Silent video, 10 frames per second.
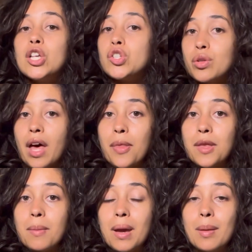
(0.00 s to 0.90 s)
so that
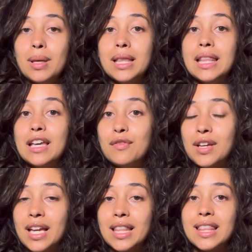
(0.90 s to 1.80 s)
they may be
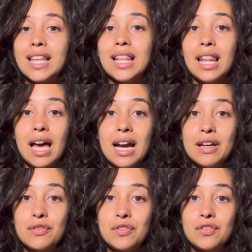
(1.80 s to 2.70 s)
living the
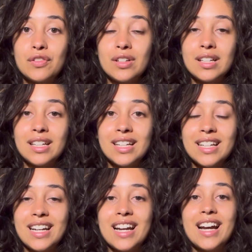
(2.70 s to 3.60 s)
life
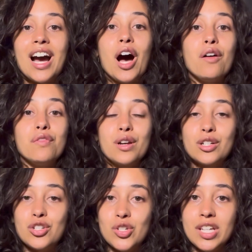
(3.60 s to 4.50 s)
of their
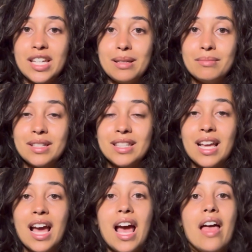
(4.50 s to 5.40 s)
dreams
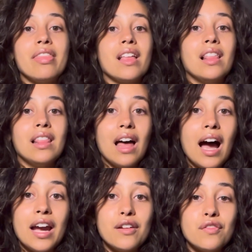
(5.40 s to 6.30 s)
and the
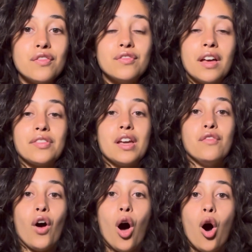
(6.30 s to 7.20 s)
life that they've
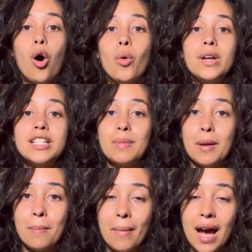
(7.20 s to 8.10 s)
always
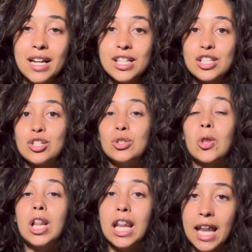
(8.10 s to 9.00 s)
been meant to
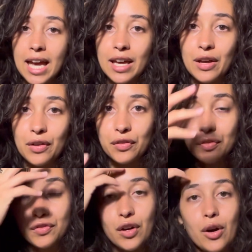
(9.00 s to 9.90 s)
live,
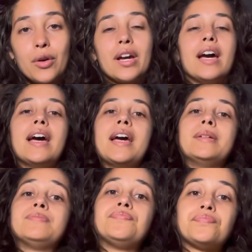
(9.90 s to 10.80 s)

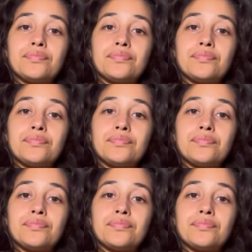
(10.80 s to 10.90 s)
okay?